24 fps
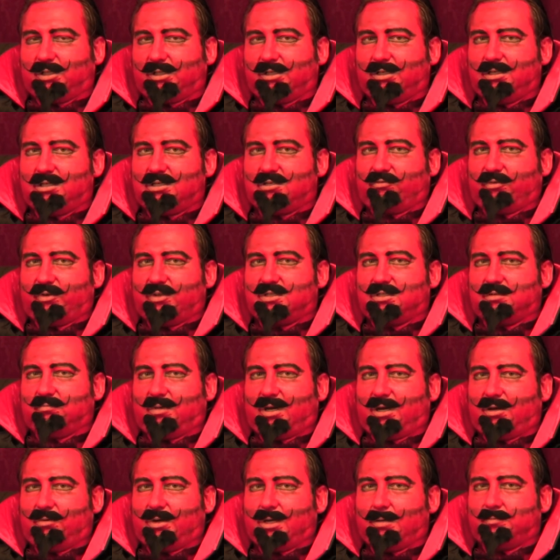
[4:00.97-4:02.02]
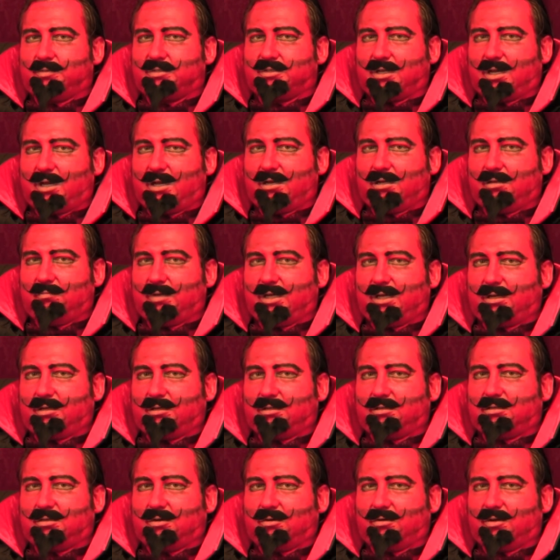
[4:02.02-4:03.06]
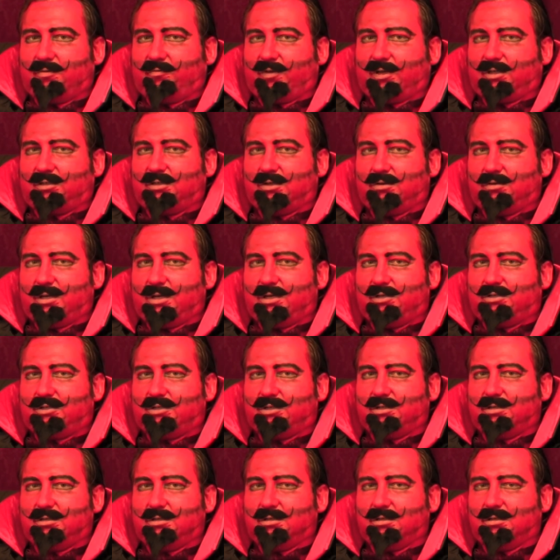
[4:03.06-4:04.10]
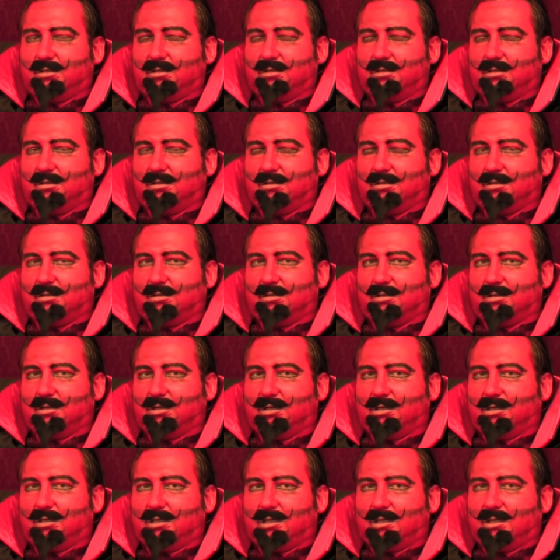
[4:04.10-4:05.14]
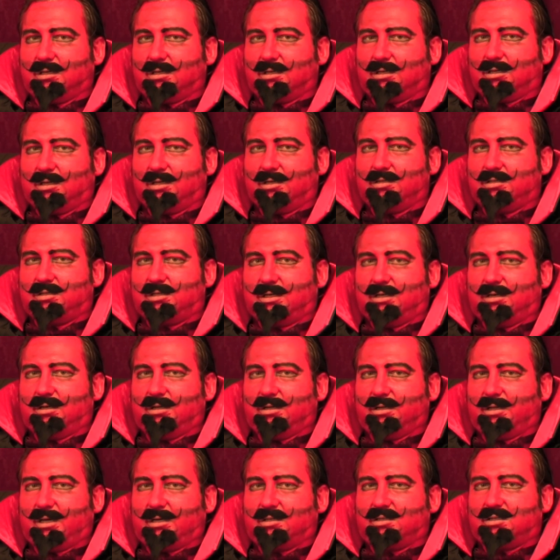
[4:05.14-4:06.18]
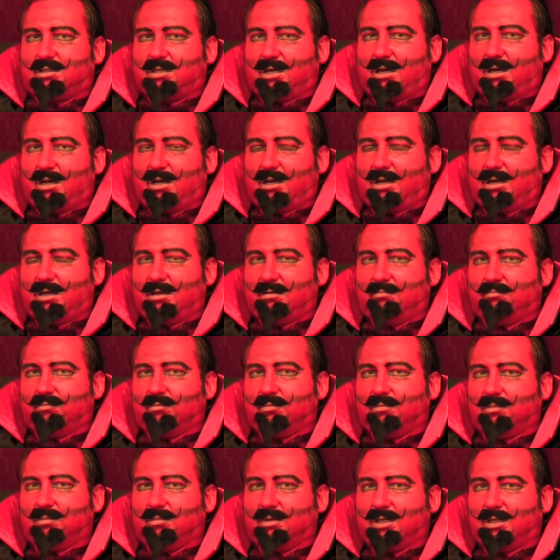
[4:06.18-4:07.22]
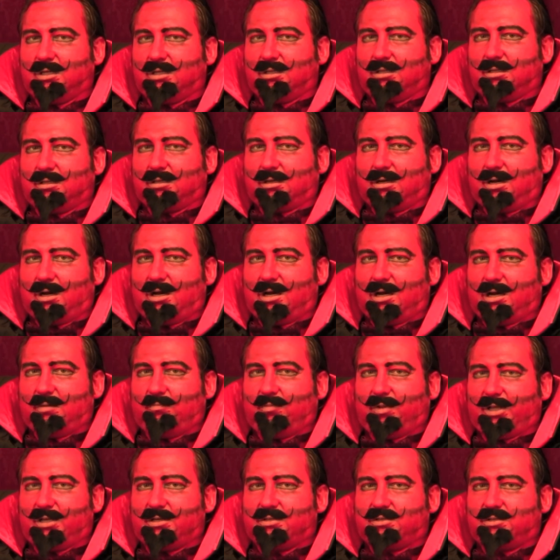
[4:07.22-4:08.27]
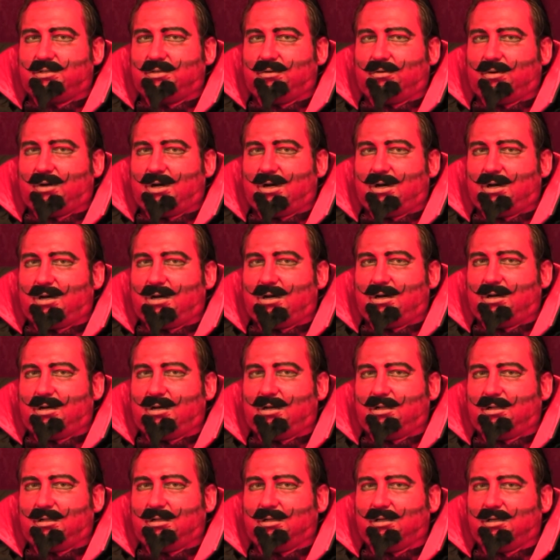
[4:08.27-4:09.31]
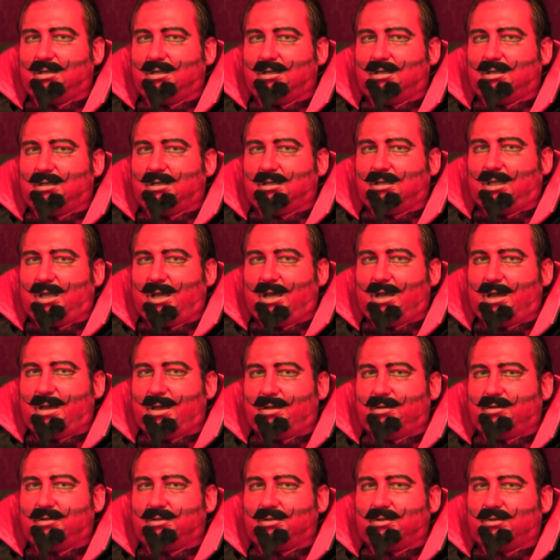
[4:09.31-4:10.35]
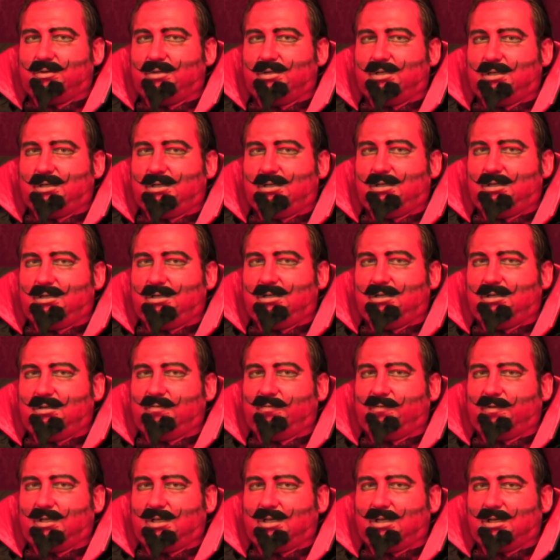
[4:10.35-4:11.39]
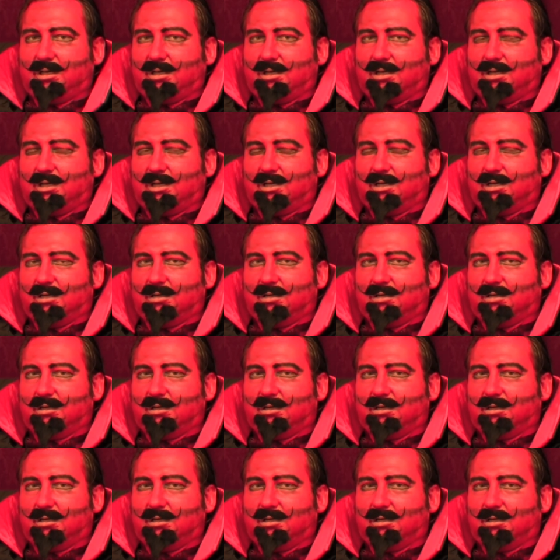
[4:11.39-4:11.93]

please visit my website and make a terrific donation. Until next time, God bless you all, and good evening.